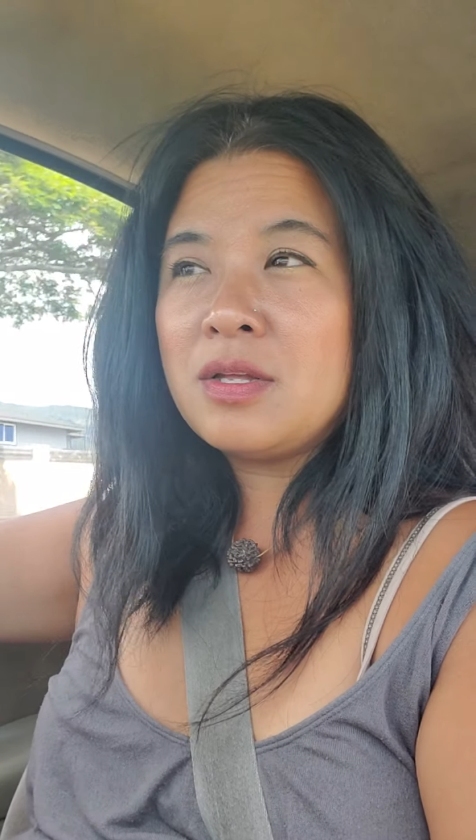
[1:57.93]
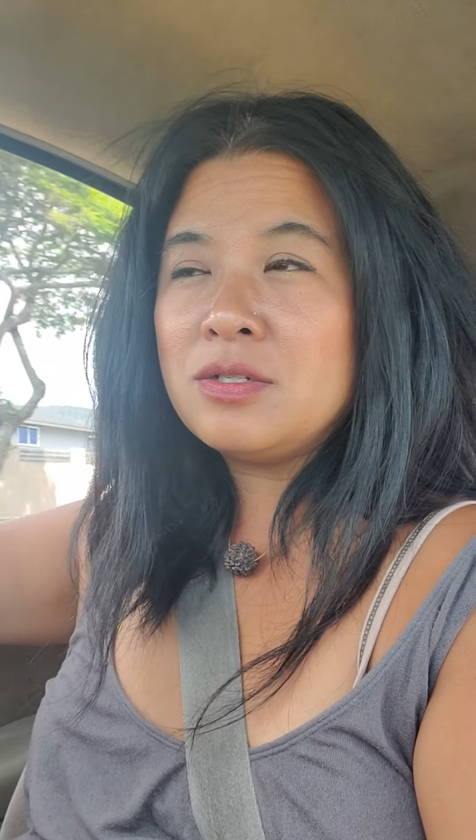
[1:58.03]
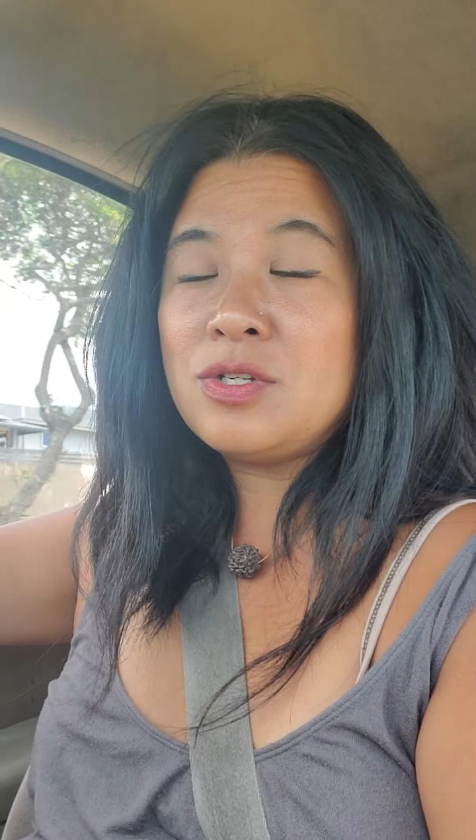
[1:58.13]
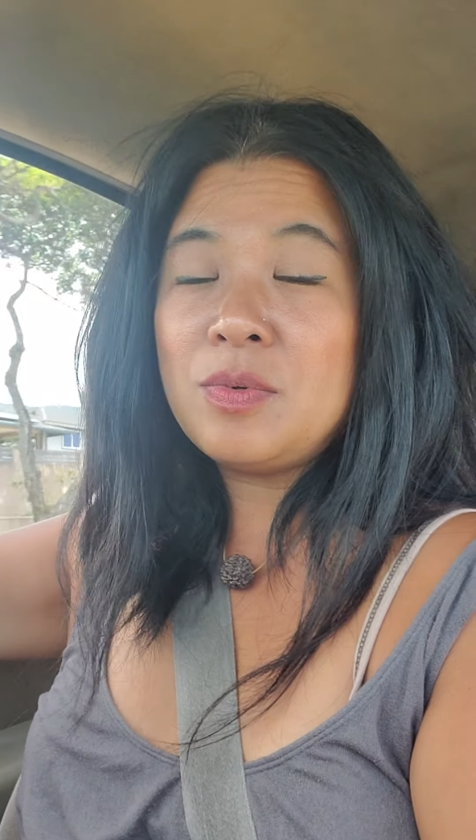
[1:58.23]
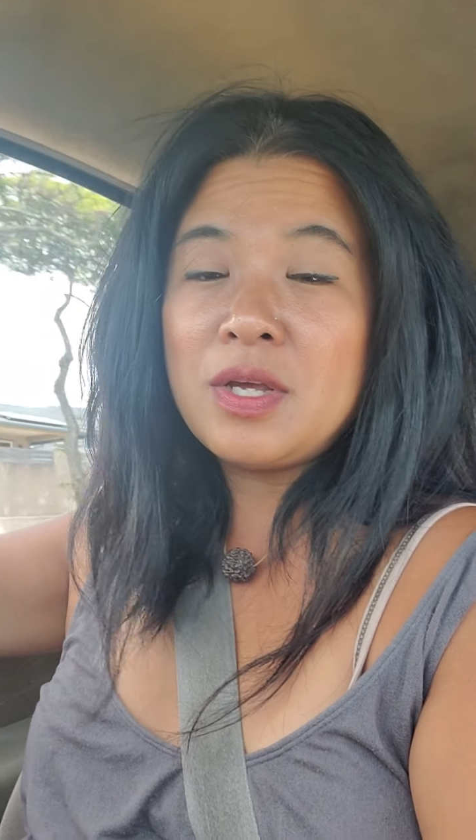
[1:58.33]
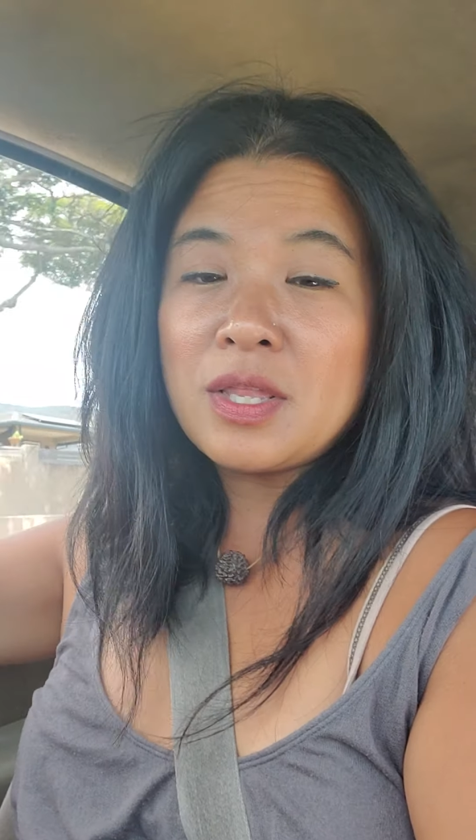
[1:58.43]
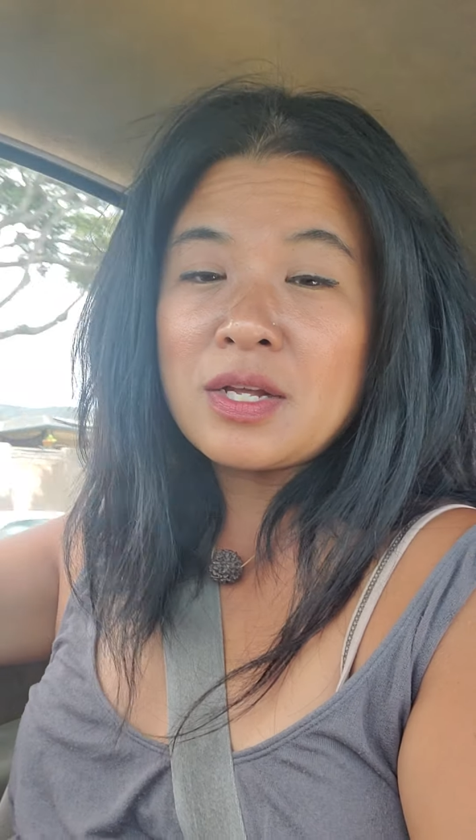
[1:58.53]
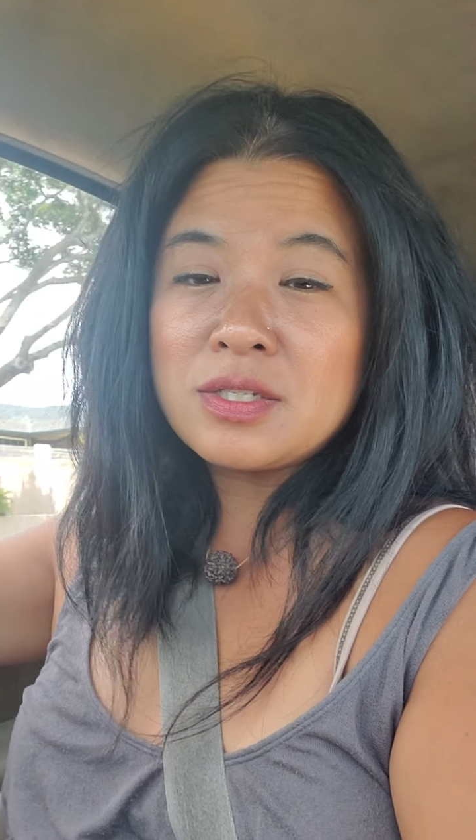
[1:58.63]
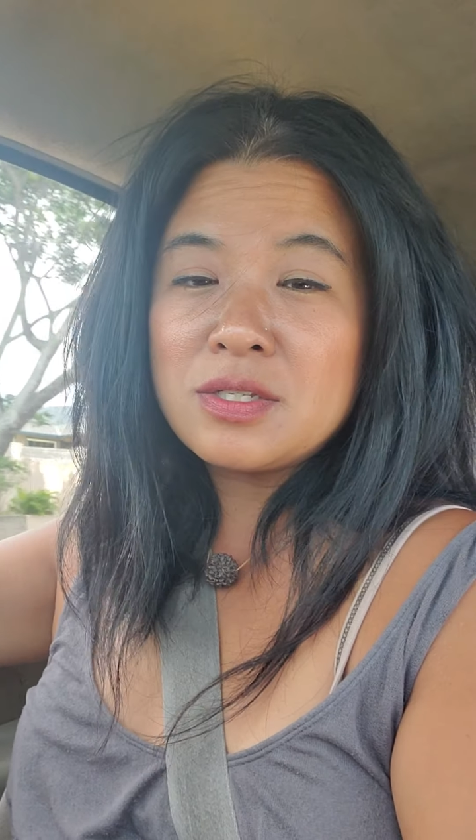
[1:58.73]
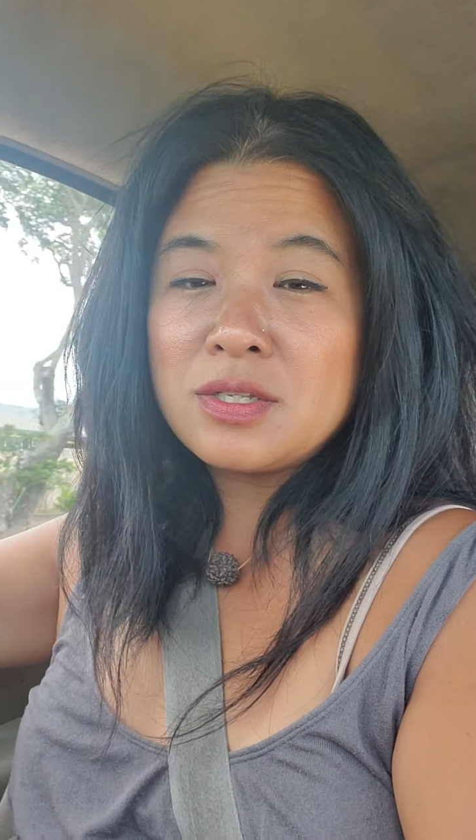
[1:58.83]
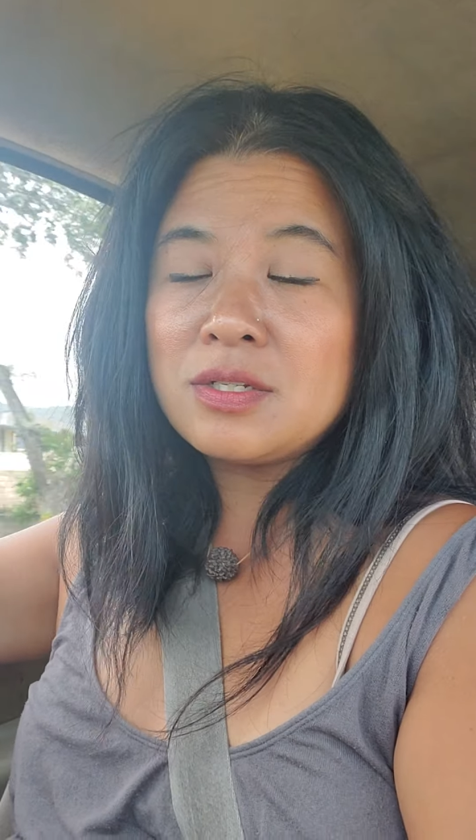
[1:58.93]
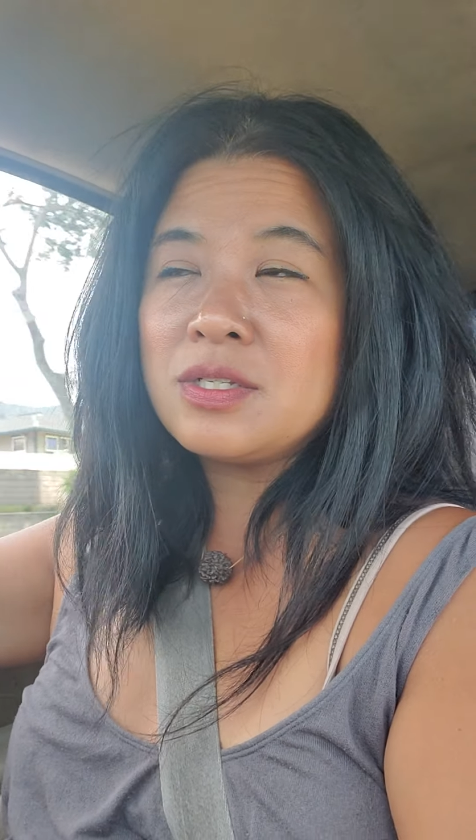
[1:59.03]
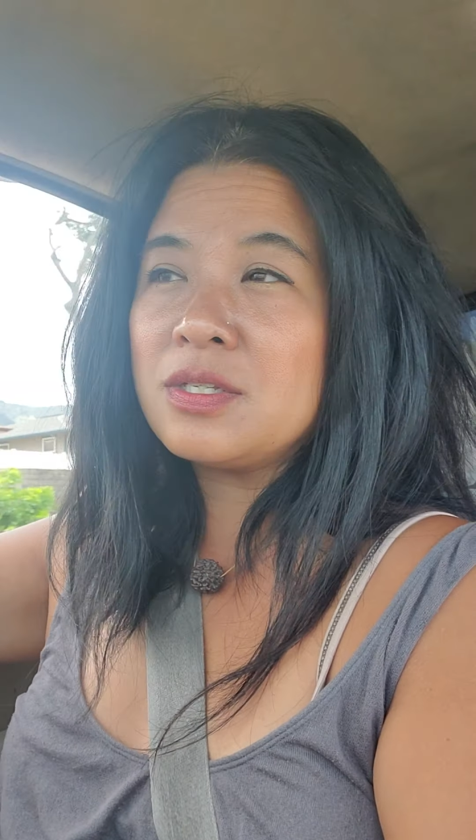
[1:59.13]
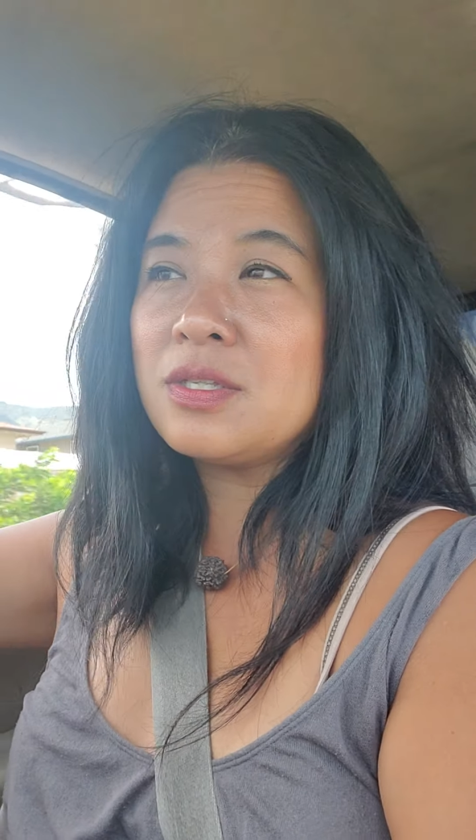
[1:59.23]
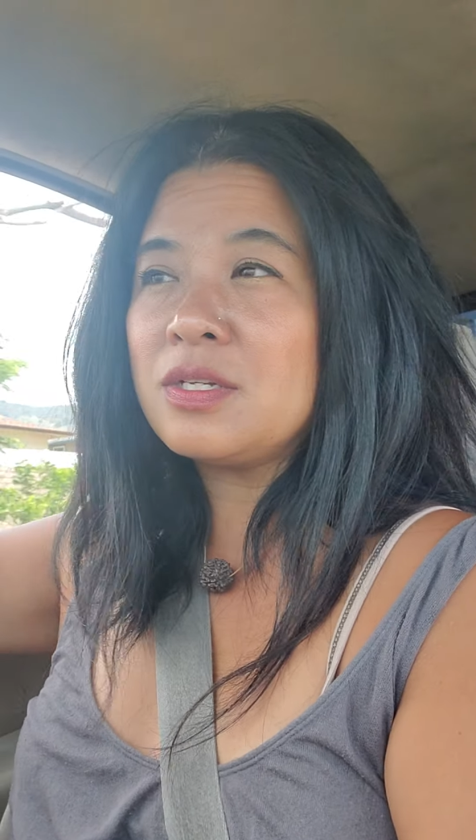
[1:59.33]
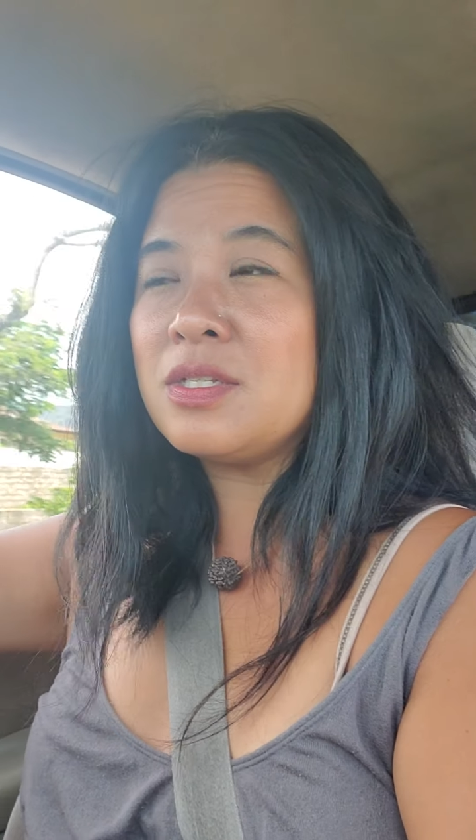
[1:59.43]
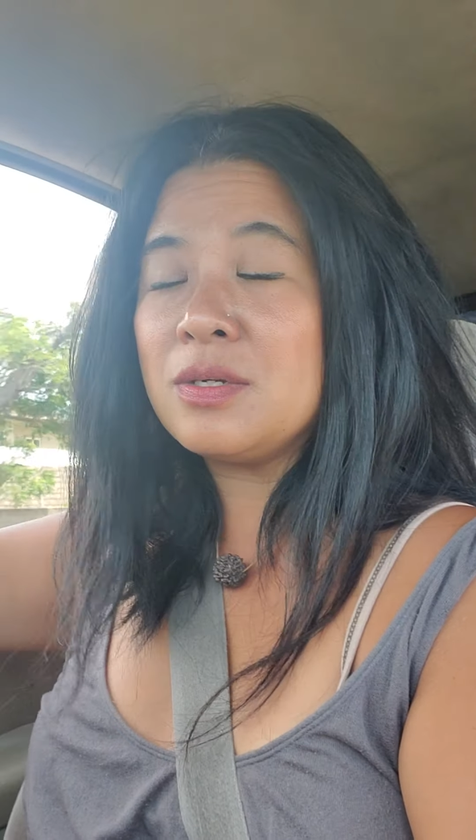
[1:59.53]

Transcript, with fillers: To me, that's that's that's